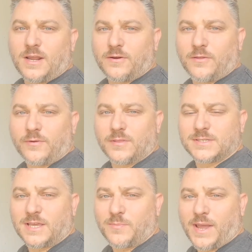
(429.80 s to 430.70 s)
now we're gonna throw
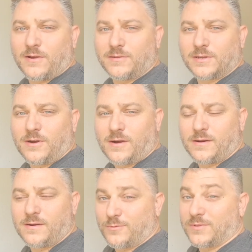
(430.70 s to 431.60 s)
this head back on the
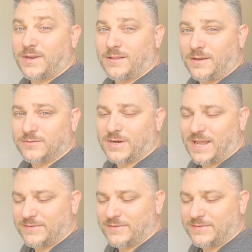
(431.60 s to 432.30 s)
car. With any luck, drive